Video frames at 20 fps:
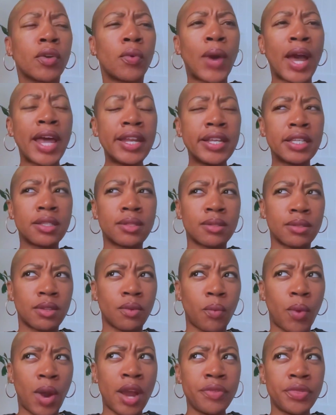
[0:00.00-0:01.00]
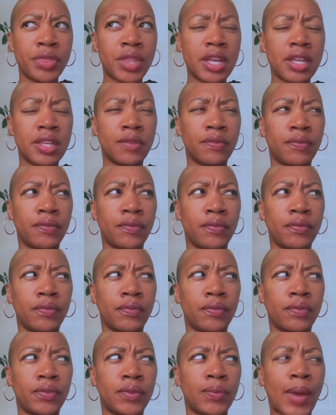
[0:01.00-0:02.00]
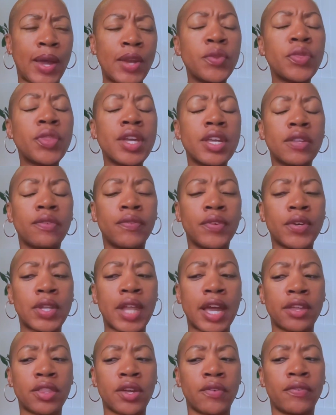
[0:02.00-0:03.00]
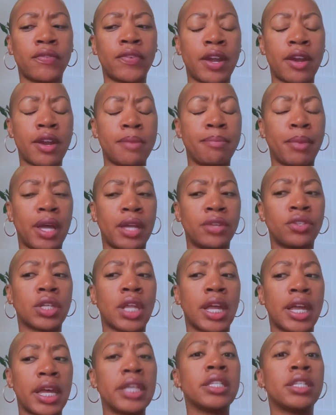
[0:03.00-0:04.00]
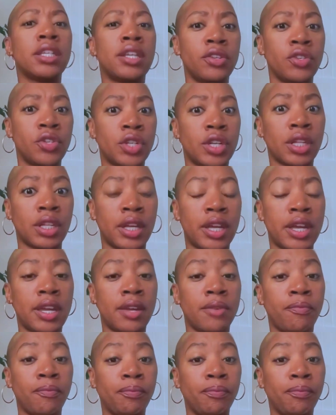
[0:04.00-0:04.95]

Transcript: why does why are things why do things feel like they're very much like intentionally